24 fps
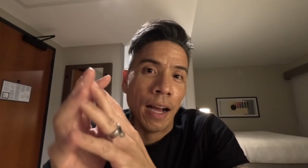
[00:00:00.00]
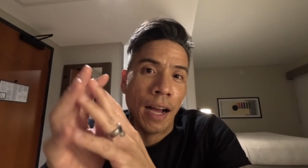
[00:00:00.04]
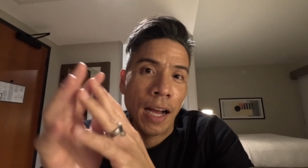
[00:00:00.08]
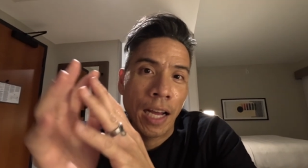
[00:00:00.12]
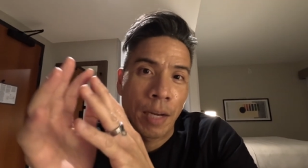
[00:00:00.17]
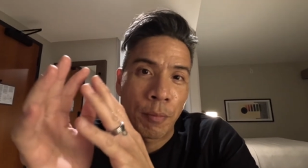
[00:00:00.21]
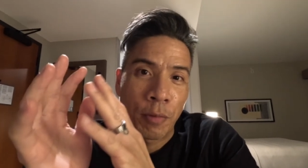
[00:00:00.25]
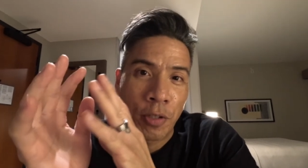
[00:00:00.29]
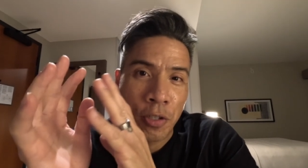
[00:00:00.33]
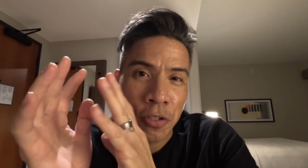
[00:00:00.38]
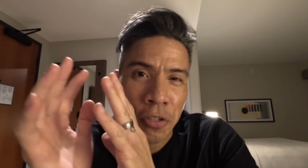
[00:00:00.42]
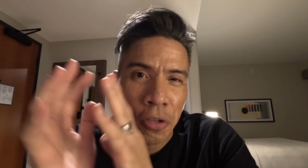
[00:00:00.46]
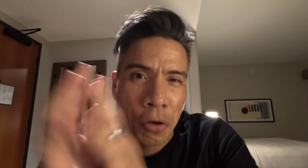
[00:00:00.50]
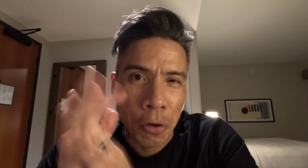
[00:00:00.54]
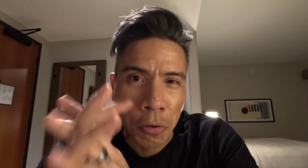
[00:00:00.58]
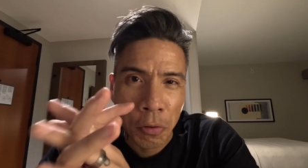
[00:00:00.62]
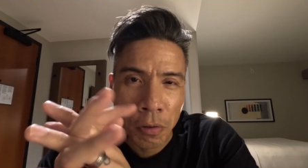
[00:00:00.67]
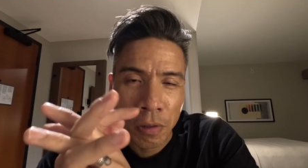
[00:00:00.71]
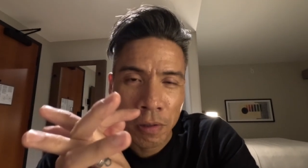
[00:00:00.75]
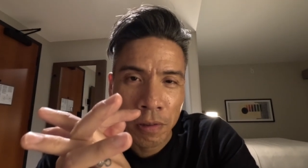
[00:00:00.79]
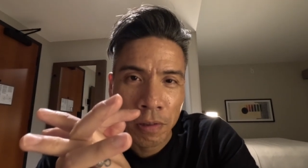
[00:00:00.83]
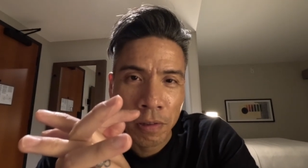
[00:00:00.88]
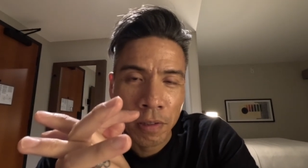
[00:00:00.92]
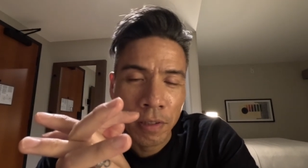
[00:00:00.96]
I'm a
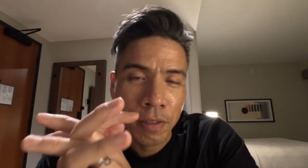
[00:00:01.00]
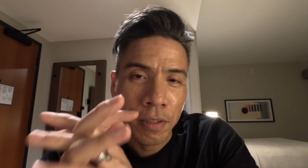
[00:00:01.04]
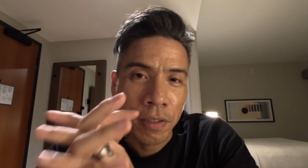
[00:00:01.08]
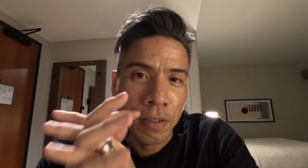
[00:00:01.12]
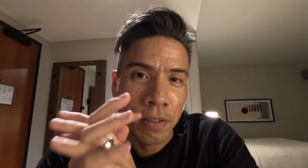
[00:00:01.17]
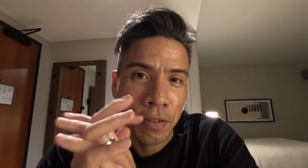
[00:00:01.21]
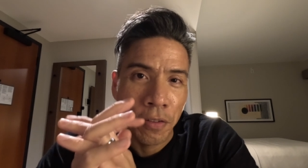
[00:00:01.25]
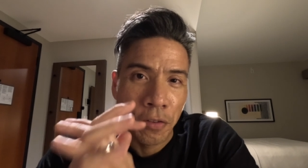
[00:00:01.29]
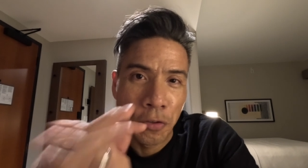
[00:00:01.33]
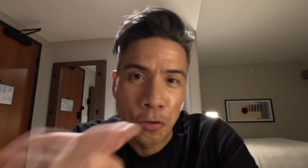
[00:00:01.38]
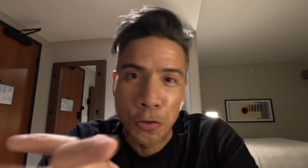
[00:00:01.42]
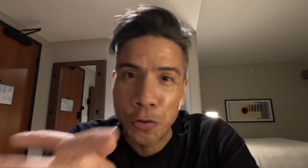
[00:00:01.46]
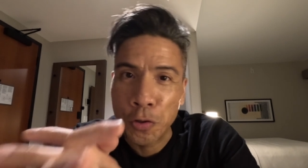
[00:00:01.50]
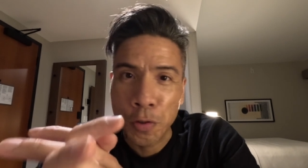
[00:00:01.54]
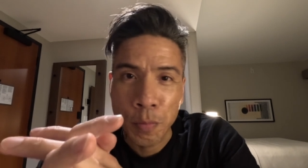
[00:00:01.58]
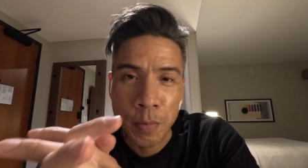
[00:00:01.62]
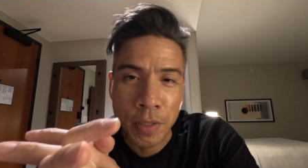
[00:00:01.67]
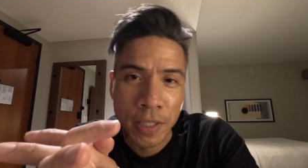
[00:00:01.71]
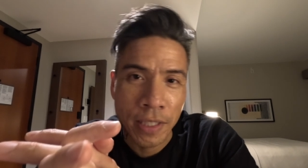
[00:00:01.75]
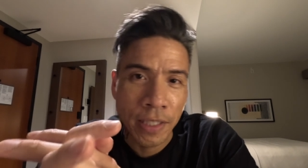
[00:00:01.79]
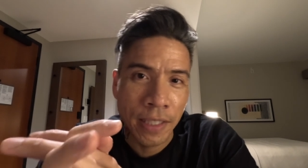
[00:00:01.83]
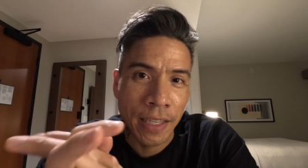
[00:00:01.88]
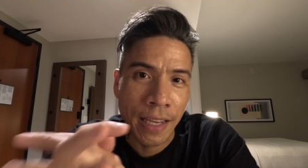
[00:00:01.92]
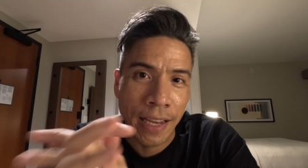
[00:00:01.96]
total
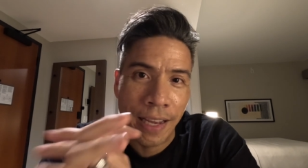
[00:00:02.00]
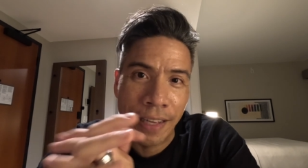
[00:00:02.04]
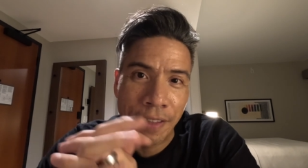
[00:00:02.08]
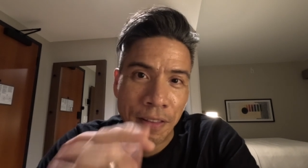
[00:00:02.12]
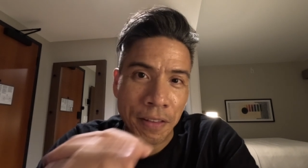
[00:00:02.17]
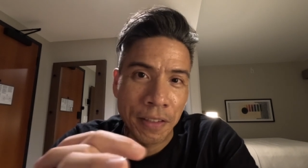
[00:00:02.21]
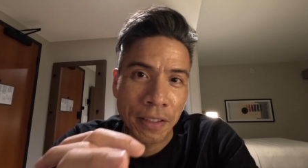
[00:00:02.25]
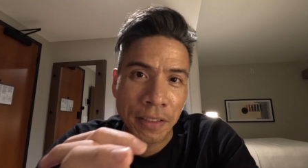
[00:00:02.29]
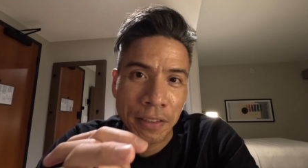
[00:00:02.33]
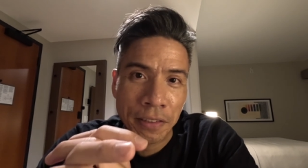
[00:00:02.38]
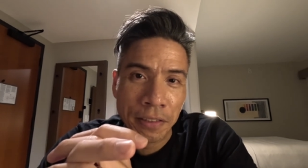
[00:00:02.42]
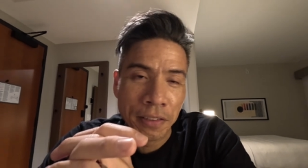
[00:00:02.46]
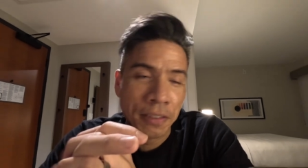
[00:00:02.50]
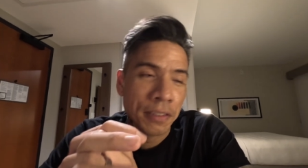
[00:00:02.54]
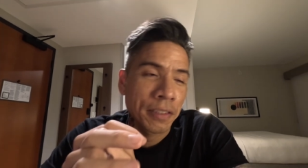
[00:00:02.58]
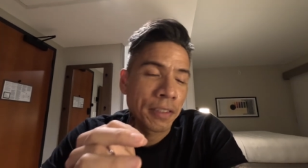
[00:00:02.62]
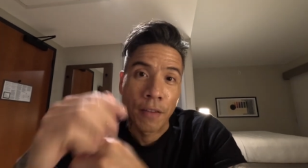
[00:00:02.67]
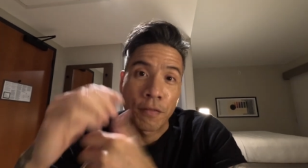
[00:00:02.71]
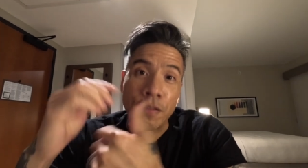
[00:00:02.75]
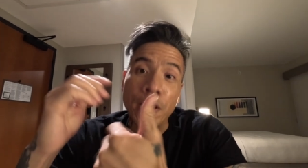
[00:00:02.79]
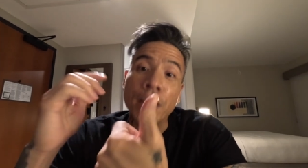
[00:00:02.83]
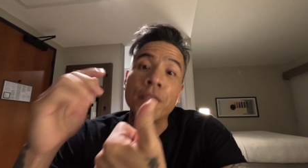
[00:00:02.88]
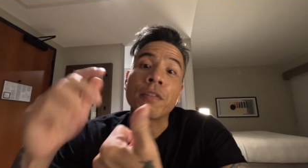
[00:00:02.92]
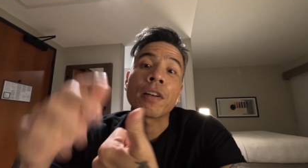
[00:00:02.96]
newbie at this.
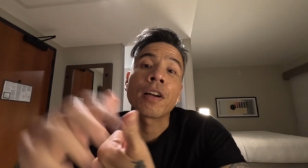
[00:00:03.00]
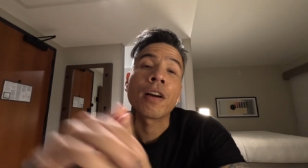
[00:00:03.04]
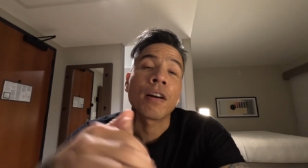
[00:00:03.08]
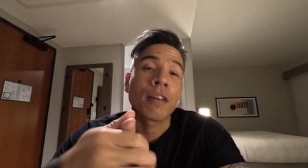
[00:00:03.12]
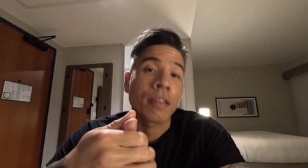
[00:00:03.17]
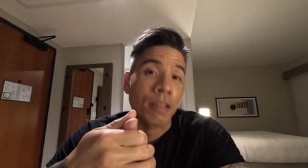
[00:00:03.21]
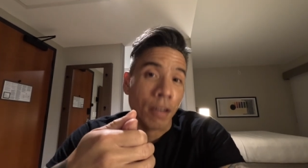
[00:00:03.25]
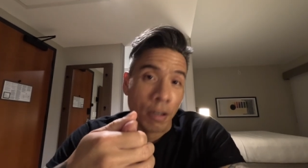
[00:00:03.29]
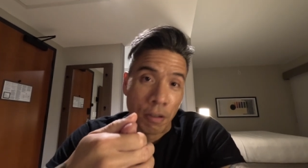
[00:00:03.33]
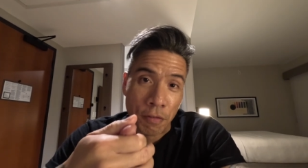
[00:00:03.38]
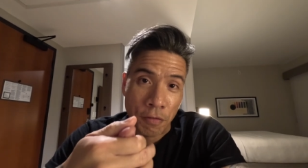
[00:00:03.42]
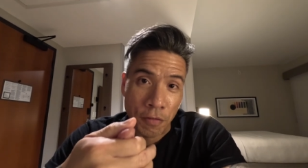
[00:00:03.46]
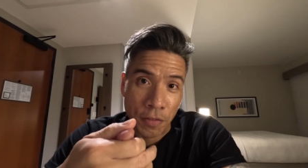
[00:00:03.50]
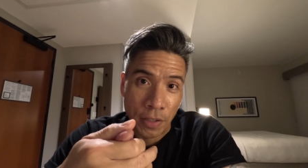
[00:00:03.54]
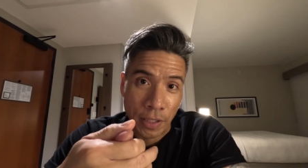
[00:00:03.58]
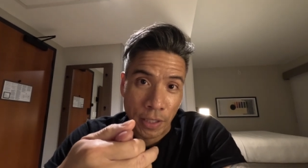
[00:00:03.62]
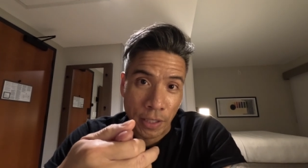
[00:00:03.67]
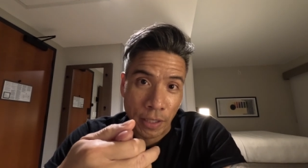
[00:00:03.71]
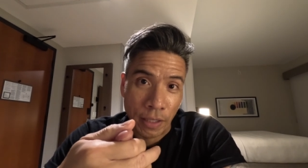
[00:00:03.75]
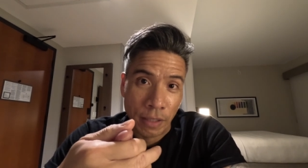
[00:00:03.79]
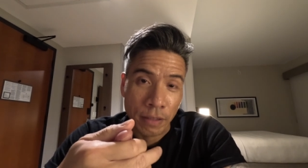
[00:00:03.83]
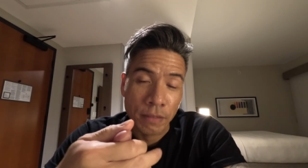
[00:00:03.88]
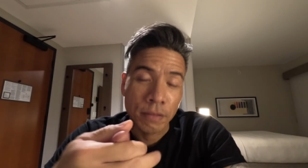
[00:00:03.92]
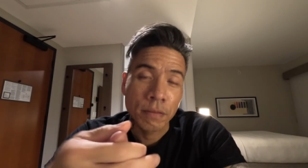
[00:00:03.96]
I've never gone
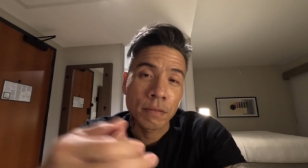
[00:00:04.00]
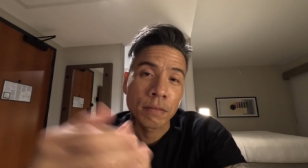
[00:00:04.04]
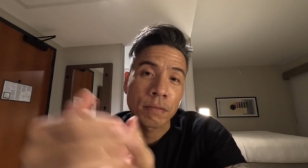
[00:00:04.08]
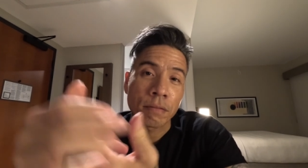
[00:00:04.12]
RVing.